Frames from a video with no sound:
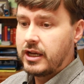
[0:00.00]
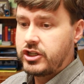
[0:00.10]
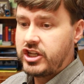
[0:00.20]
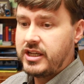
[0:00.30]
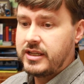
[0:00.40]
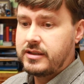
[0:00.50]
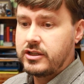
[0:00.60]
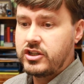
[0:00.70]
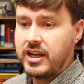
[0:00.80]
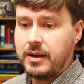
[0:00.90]
She is
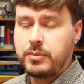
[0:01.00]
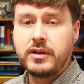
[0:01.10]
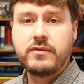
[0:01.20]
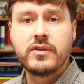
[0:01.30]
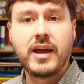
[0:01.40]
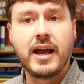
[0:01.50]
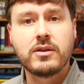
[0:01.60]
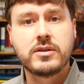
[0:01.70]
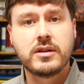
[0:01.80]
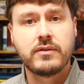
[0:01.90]
the chaplain for the
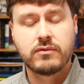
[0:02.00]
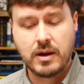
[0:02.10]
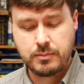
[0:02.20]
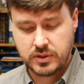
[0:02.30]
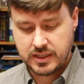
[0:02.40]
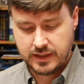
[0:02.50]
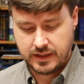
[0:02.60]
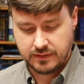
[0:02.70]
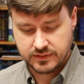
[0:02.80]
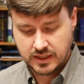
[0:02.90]
House of
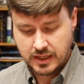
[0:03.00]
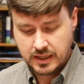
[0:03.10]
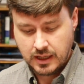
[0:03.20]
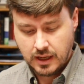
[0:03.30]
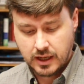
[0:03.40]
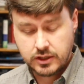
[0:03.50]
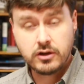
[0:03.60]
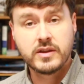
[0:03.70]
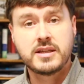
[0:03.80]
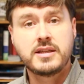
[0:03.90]
Representatives.
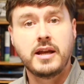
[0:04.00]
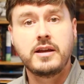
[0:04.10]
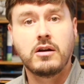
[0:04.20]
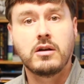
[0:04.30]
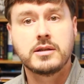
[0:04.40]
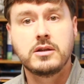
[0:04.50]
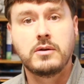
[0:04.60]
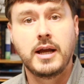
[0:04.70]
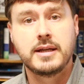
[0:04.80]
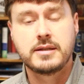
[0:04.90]
The Senate also
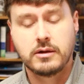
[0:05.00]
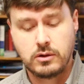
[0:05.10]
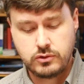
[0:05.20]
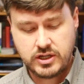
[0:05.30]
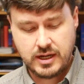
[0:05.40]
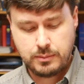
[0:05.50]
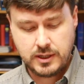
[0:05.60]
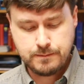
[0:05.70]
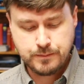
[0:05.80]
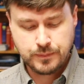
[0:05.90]
has their own
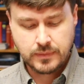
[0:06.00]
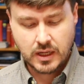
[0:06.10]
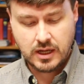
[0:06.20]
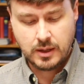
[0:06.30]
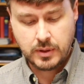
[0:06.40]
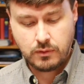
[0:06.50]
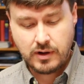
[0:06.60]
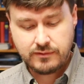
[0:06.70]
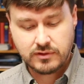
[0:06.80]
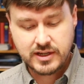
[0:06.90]
chaplain, but
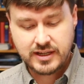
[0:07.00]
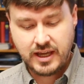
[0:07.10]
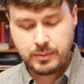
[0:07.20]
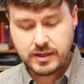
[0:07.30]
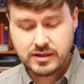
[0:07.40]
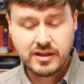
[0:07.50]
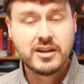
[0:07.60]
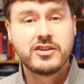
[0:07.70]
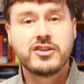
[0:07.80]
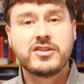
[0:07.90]
Reverend Kibben
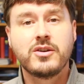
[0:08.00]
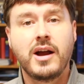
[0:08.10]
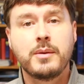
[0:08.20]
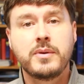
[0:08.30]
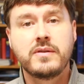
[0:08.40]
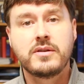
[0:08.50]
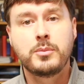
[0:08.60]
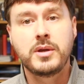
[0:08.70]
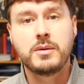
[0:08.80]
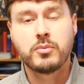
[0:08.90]
just so happens to
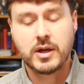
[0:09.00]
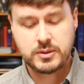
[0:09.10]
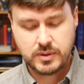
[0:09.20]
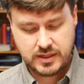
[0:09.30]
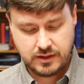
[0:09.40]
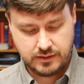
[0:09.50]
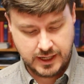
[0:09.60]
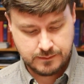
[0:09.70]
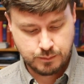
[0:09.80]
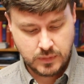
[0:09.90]
be
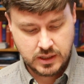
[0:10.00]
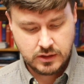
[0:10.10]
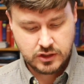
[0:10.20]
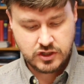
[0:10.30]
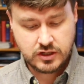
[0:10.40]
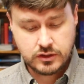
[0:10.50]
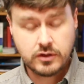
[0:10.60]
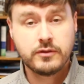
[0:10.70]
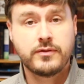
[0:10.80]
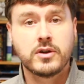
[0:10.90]
Presbyterian. She's also
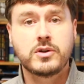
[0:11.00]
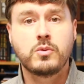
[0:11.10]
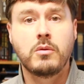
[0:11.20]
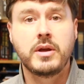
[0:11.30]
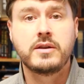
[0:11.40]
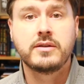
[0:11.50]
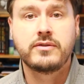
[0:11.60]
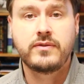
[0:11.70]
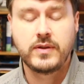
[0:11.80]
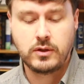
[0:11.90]
the first woman to
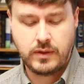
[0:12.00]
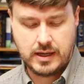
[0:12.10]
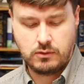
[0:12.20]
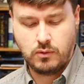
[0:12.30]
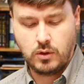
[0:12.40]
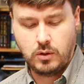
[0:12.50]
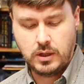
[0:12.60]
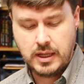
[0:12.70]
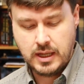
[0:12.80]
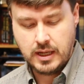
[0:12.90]
fill that
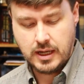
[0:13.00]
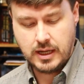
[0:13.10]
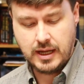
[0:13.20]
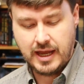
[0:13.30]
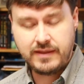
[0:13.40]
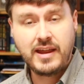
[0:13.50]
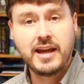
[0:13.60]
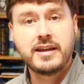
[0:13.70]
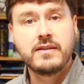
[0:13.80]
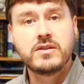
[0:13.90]
role, and
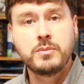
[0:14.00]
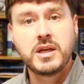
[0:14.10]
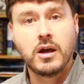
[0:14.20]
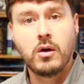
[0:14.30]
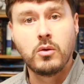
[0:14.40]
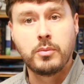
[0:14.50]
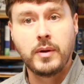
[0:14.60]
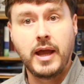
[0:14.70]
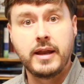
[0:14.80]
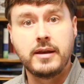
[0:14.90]
that gives me hope.
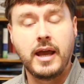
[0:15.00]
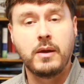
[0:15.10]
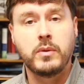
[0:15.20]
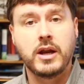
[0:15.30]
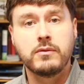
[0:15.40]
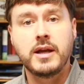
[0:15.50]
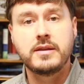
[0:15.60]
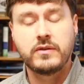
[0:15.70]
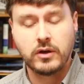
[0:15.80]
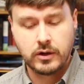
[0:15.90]
And when I read
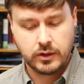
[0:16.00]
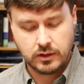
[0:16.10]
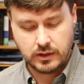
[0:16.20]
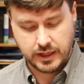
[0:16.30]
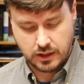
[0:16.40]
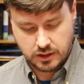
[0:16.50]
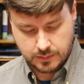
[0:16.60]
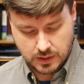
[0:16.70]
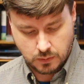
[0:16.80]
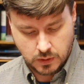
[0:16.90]
this article and I heard
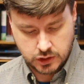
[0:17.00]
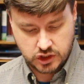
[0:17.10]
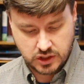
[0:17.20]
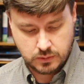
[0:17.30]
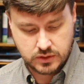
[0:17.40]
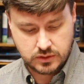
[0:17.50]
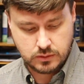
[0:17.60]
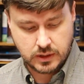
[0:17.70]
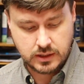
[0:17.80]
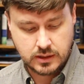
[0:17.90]
about what she was
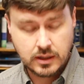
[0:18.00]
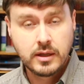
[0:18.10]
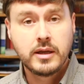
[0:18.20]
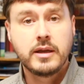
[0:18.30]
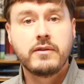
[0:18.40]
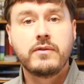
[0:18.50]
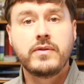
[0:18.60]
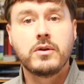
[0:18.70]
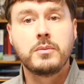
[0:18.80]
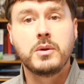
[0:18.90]
doing, it
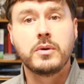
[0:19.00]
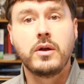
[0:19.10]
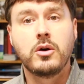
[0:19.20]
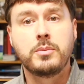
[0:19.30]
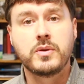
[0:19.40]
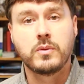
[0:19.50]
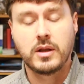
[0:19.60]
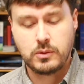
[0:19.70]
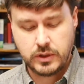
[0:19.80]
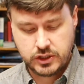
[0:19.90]
filled me with hope as
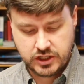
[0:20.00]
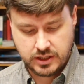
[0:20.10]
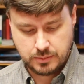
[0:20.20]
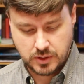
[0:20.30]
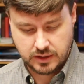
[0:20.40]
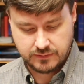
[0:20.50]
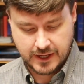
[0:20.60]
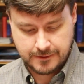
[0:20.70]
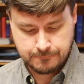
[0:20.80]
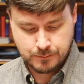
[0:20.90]
well. I want to share a part of
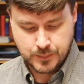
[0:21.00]
that.